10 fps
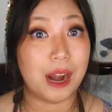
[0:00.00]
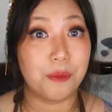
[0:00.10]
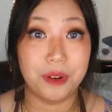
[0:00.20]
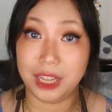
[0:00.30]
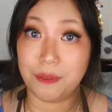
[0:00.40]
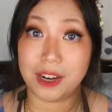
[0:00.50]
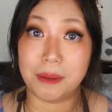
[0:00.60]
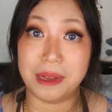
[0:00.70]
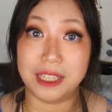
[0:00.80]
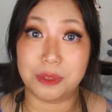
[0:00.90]
really
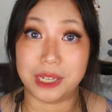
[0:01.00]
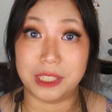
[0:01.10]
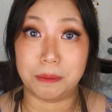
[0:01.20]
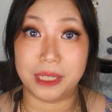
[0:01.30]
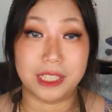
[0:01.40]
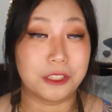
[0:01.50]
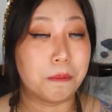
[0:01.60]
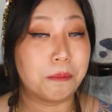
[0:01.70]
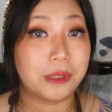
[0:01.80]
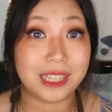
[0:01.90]
recommend this recipe, so
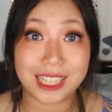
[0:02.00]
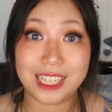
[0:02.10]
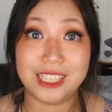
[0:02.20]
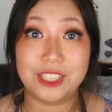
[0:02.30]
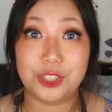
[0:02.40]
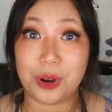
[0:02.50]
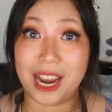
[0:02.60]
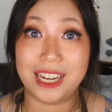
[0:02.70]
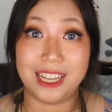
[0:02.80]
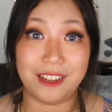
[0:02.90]
please try
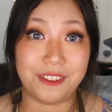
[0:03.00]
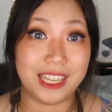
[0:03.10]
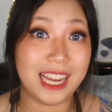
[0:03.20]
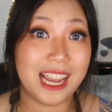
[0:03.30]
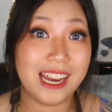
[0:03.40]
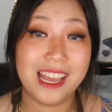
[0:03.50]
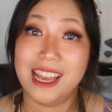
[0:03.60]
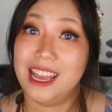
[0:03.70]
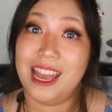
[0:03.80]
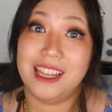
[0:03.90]
it if you can
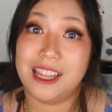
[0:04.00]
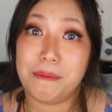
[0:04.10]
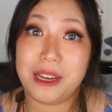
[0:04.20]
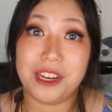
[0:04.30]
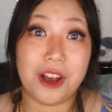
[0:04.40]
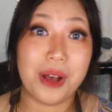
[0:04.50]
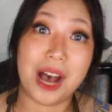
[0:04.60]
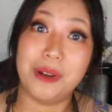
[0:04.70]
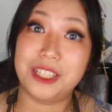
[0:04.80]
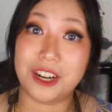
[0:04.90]
and let me know
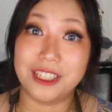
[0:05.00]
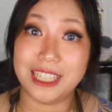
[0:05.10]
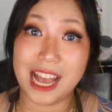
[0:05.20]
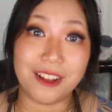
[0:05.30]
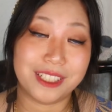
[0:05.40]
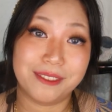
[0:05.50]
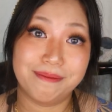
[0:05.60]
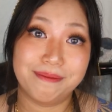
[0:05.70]
how it turns out.